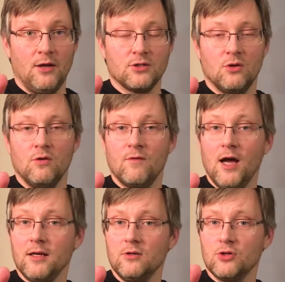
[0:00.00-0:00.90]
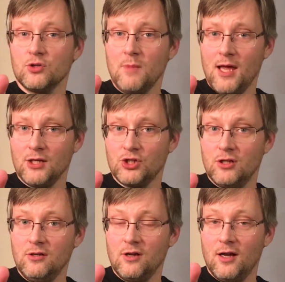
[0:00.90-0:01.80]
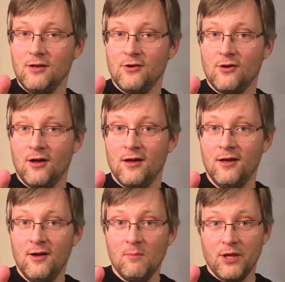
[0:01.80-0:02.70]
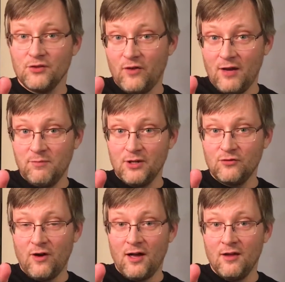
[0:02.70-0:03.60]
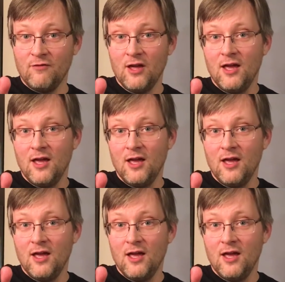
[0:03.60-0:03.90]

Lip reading: So you've gotten your Smash in, you got your +5/+5.